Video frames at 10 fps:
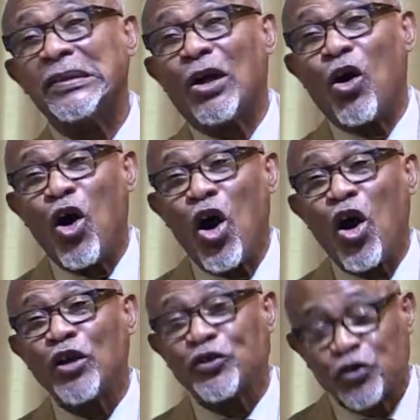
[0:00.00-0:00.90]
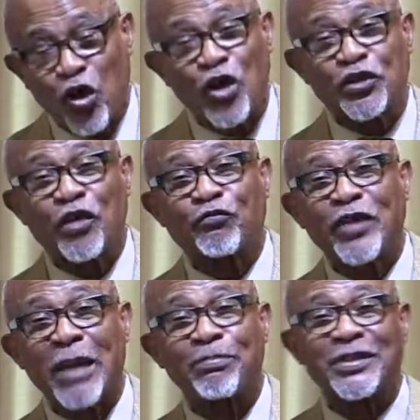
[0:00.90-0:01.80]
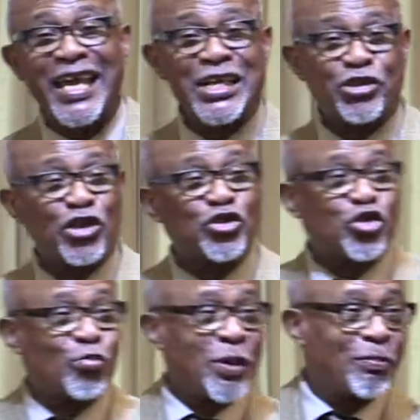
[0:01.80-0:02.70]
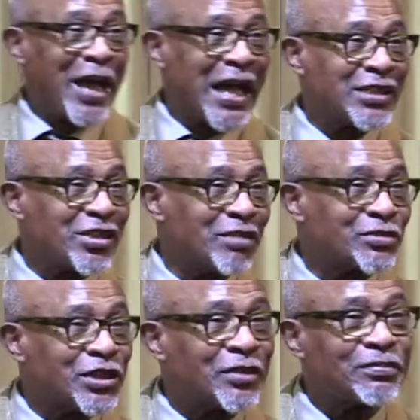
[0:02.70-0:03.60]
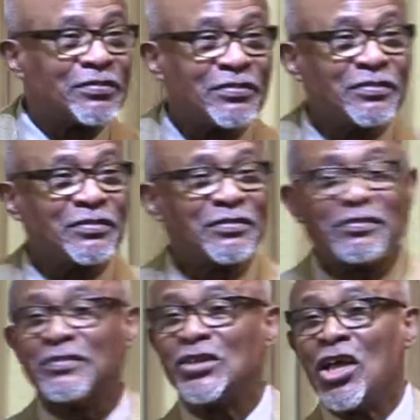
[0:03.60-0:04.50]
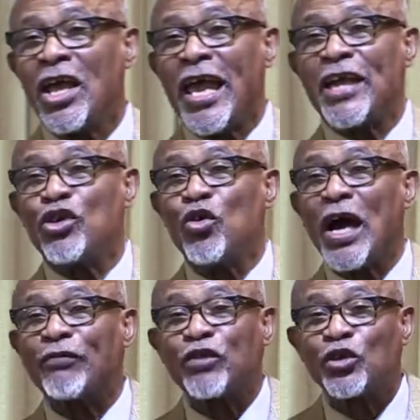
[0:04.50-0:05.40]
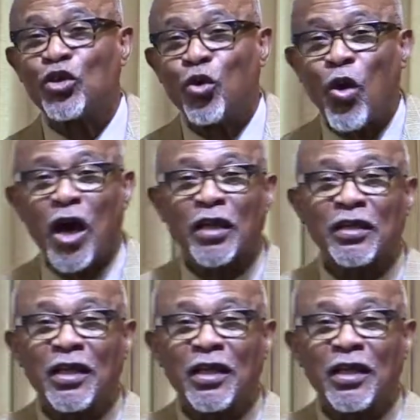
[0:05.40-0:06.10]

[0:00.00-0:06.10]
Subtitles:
All sorts of temptations to be bad comes up. And you have to do what?